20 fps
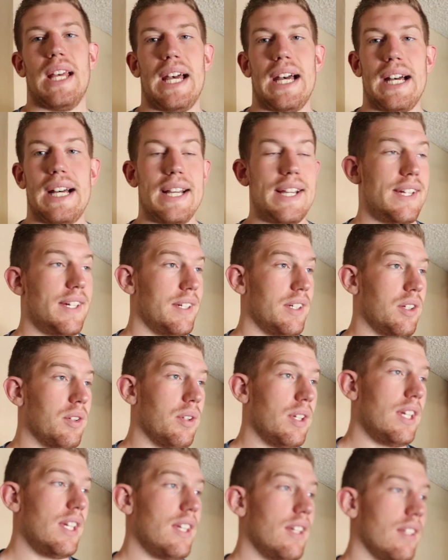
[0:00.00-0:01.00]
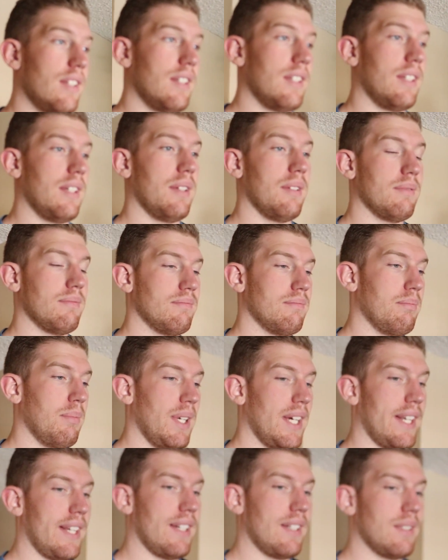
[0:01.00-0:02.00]
I agree.
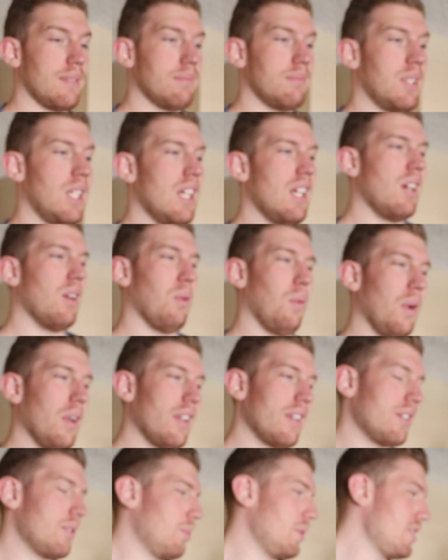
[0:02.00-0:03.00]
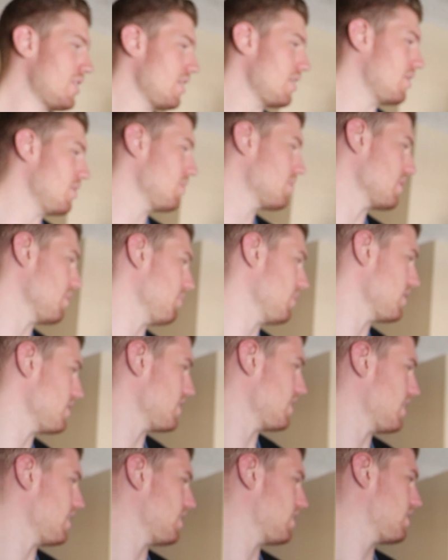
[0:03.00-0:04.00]
But um, what we should do something
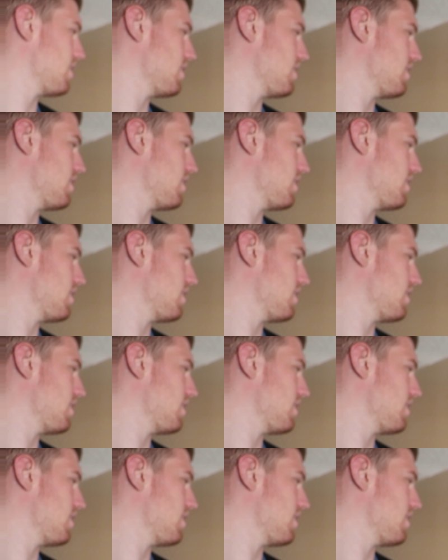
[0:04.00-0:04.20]
today.